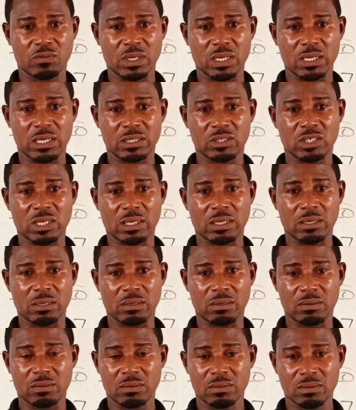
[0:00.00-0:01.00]
Active Learners
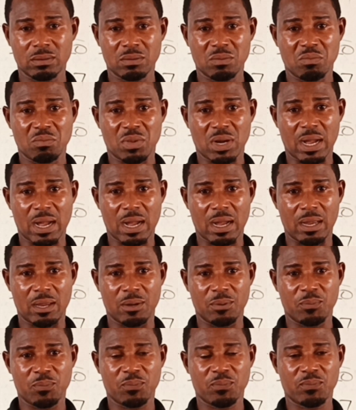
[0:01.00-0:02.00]
channel.
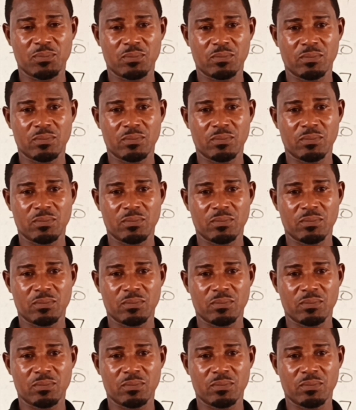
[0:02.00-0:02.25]
Bye.